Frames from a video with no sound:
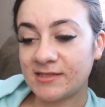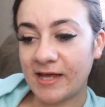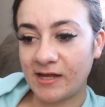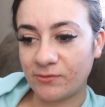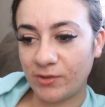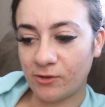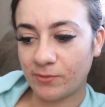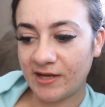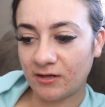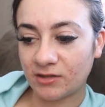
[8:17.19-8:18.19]
and we don't
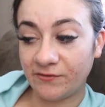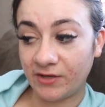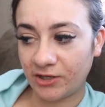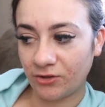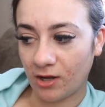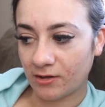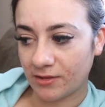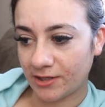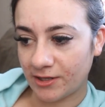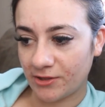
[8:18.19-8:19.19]
plan on living here longer
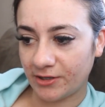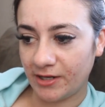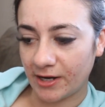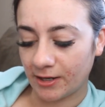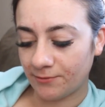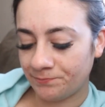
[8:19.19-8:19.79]
than another year,